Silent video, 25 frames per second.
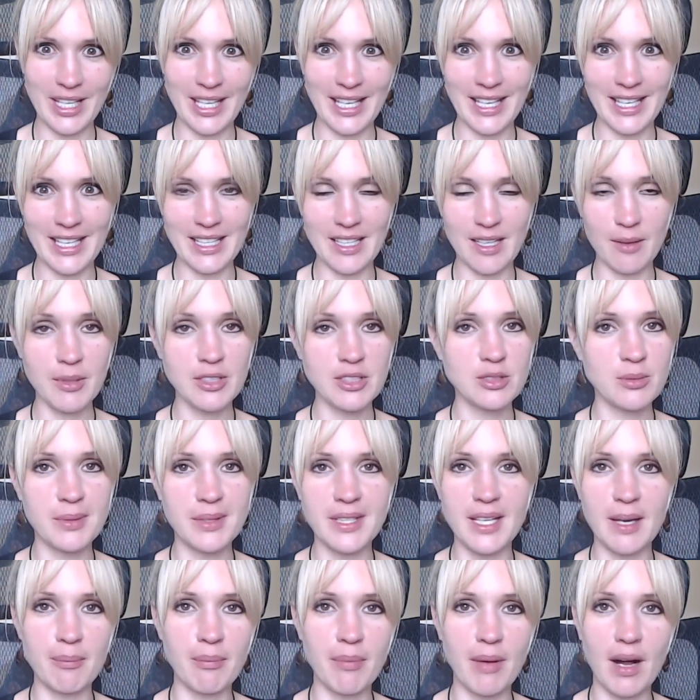keen. I may as well
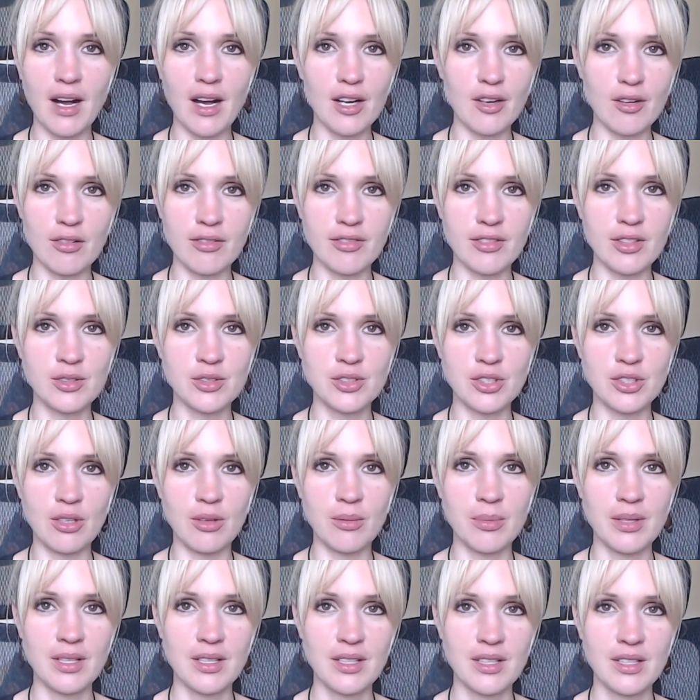get barred off
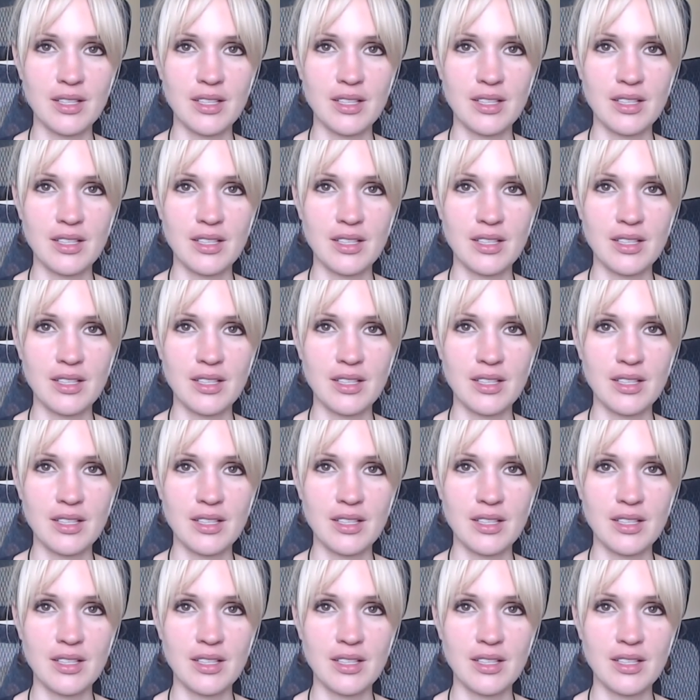YouTube.